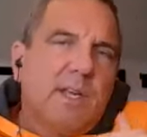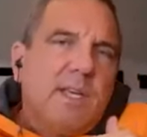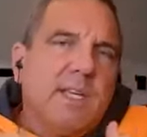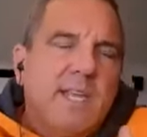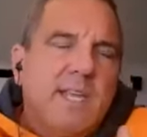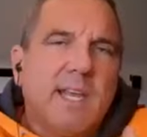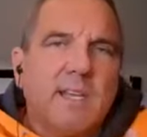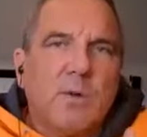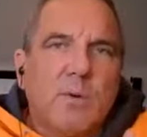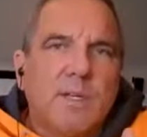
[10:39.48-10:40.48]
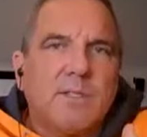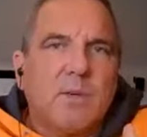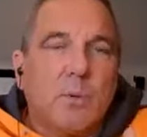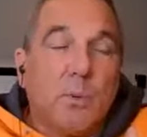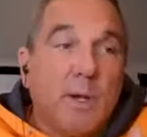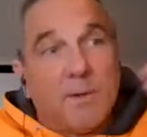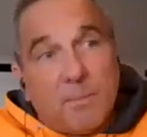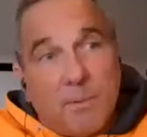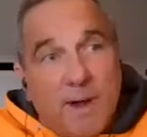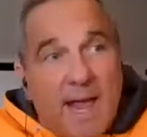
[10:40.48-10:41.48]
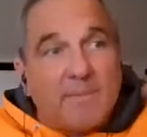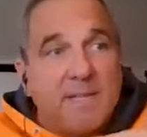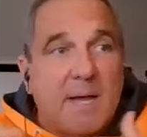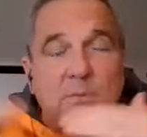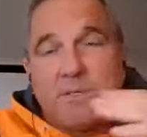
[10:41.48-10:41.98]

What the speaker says: in Talon Green's career. And perhaps that